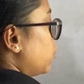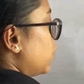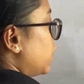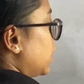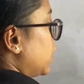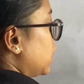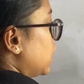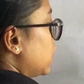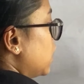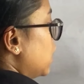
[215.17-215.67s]

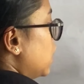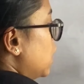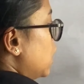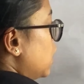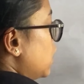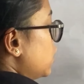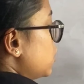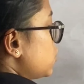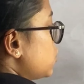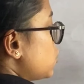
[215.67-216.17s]
protein.
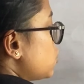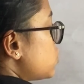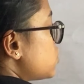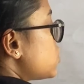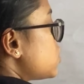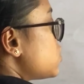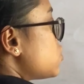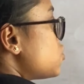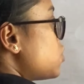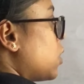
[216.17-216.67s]
So
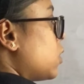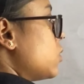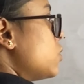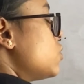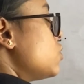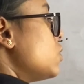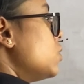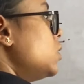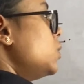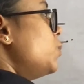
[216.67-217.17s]

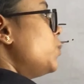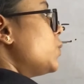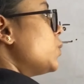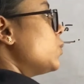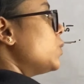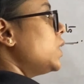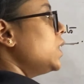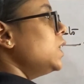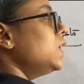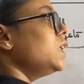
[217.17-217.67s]
structural
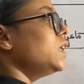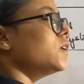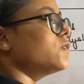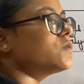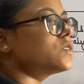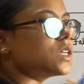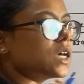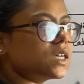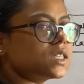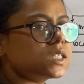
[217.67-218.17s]
protein
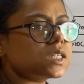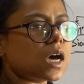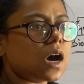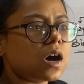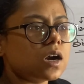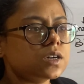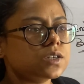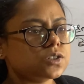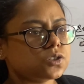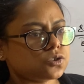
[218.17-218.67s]
gives us
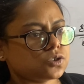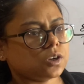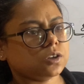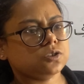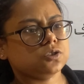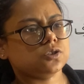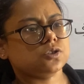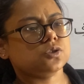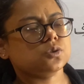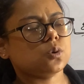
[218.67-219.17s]
our
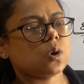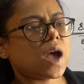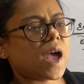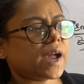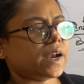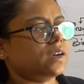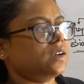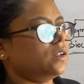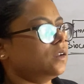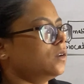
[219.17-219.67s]
structure. So
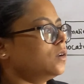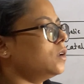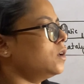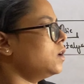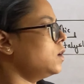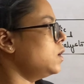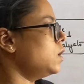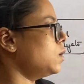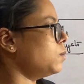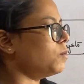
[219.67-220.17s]
actin,
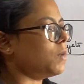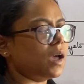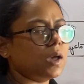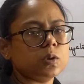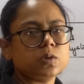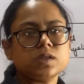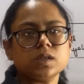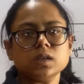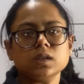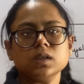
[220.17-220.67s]

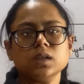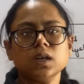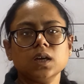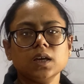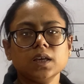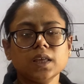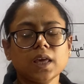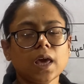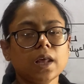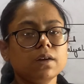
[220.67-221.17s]
myosin,
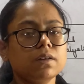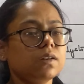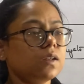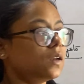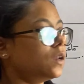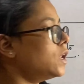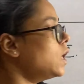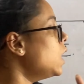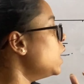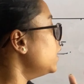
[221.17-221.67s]
keratin.